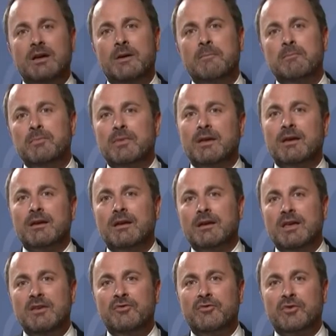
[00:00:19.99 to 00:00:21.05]
um,
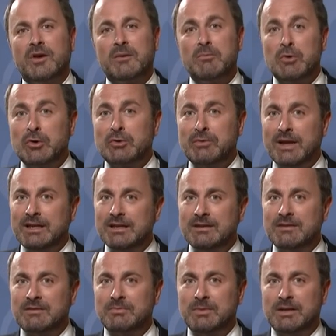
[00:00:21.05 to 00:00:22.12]
give more
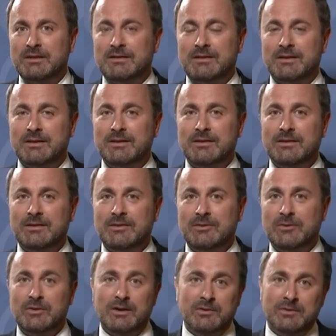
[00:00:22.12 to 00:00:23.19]
credits but uh,
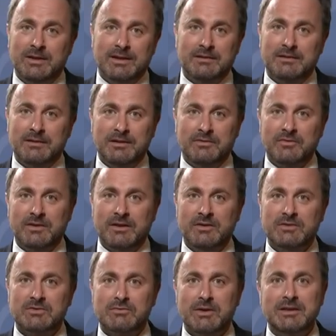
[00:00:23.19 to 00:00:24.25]
you know that if there
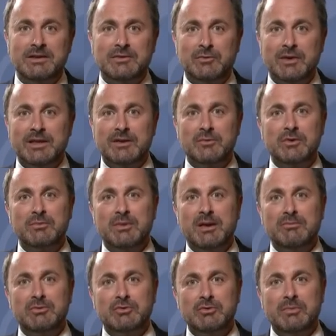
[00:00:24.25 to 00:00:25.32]
is credit where they won't be
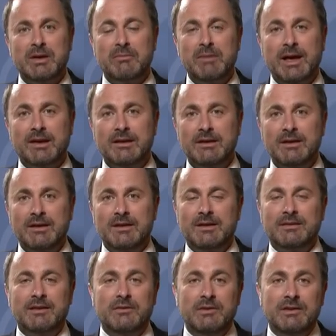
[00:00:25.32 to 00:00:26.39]
able to pay back
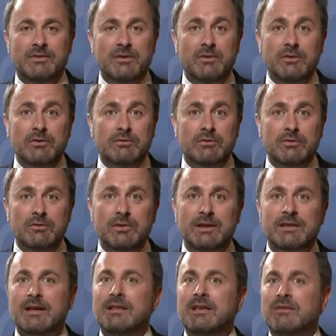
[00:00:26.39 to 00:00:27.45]
there is no use to do
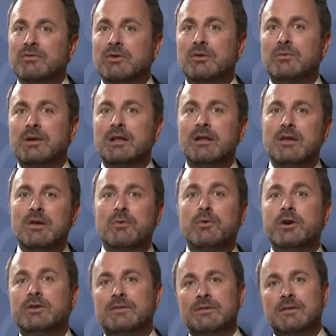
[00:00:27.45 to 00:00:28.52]
it and even you will
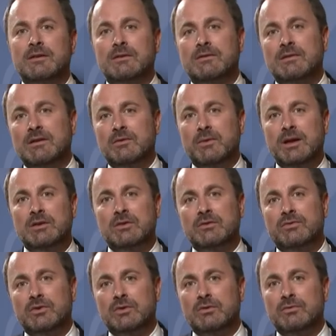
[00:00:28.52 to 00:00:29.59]
worsen the situation
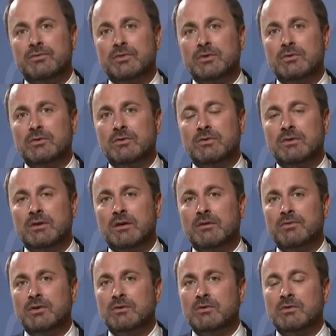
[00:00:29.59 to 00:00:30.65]
for, the, for, those, uh,
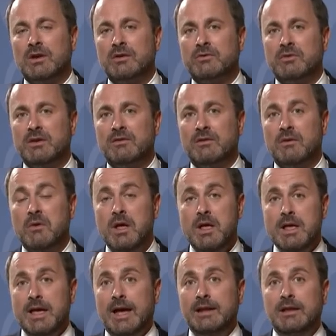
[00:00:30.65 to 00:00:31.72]
for those countries so
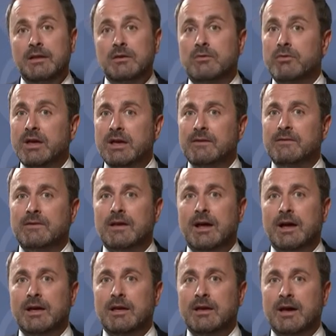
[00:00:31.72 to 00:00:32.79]
and in greece
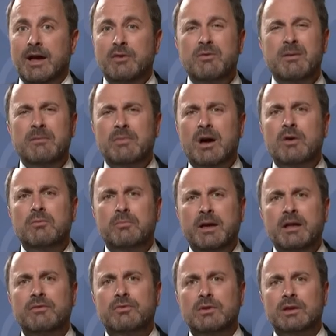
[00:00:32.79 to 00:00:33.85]
I, I remember how
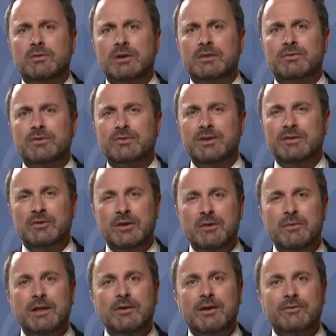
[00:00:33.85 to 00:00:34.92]
painful it was for greece you know
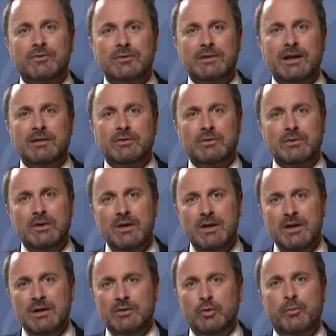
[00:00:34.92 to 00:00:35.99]
when you have to tell to,
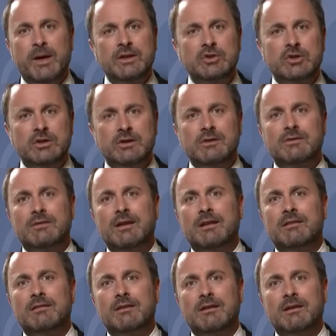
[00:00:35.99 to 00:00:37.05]
to pensioners
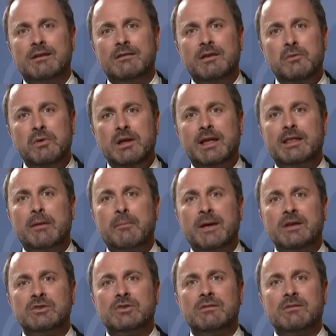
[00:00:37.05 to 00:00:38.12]
that uh, they will get their
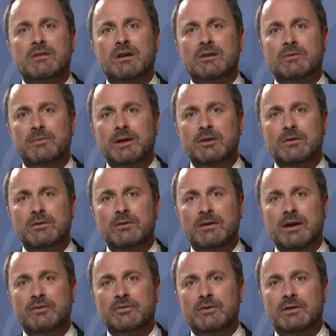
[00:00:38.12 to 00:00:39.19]
pensions cut when you
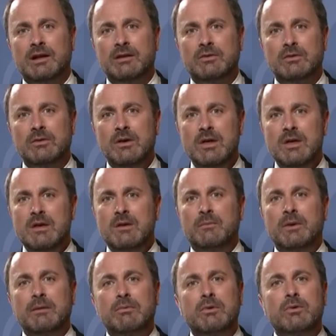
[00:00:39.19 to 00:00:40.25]
have to tell to
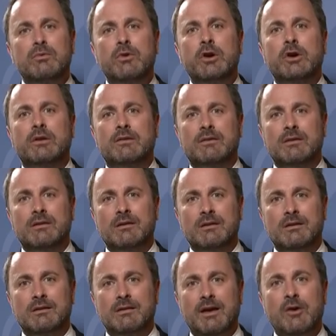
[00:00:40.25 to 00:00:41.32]
people who worked
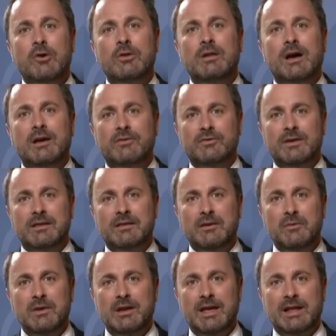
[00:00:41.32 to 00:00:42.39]
uh, their whole life that they
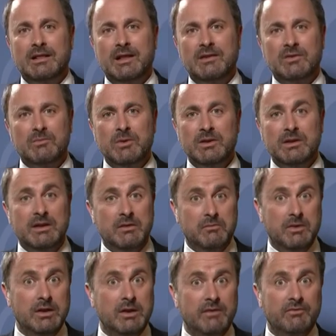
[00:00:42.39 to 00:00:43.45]
will get less money, that
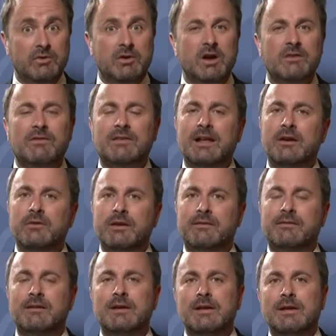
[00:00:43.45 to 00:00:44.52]
when you have to cut
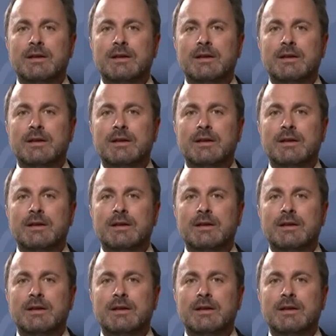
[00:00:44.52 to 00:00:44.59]
salaries,